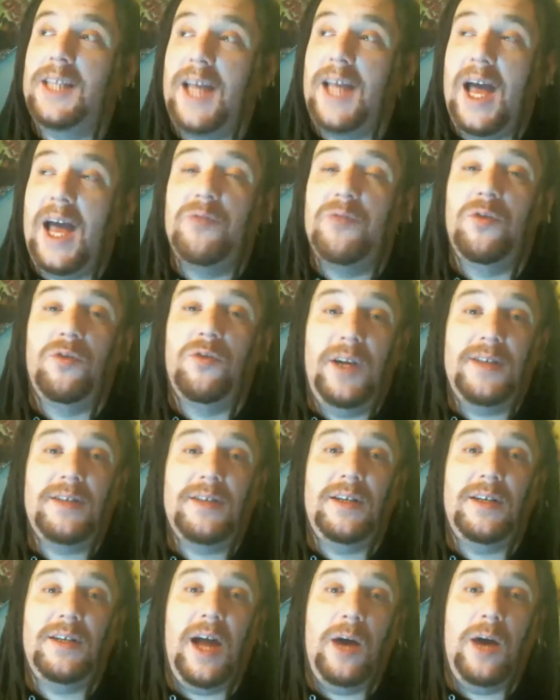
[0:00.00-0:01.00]
have
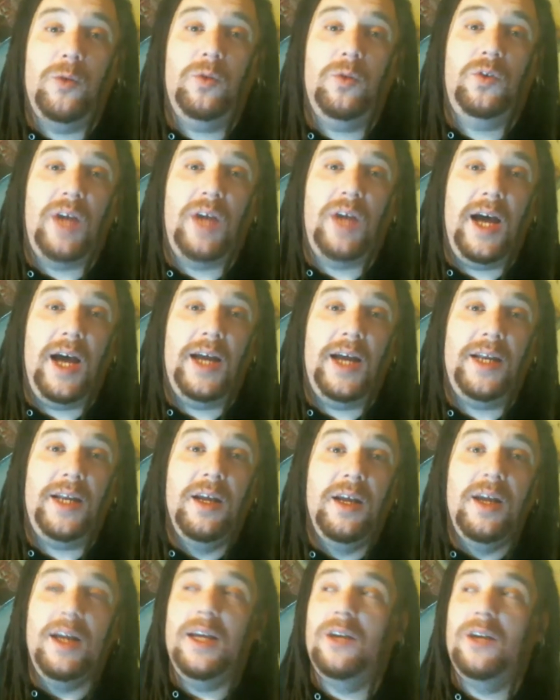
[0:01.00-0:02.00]
arrested
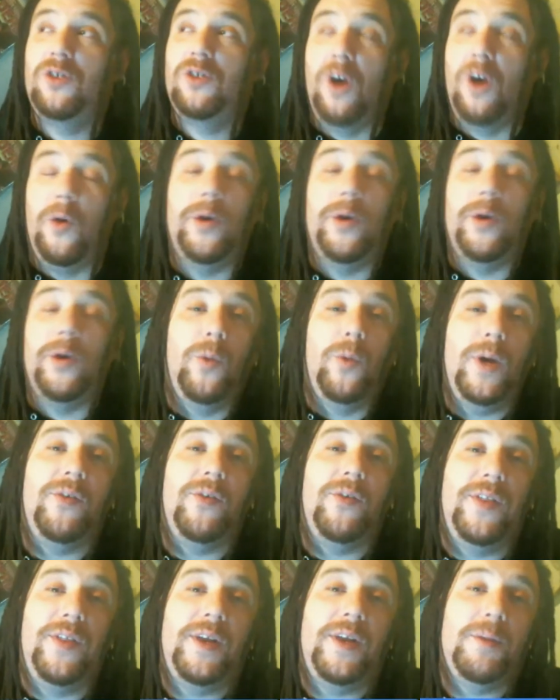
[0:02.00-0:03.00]
outside is going away
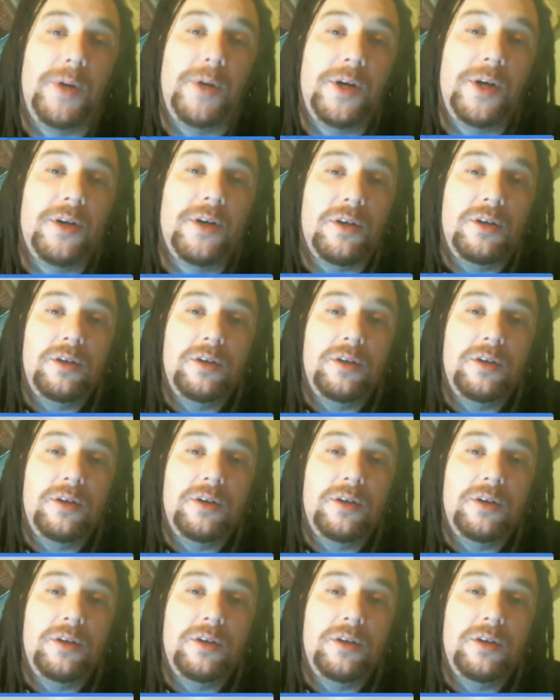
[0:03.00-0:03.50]
for their murder.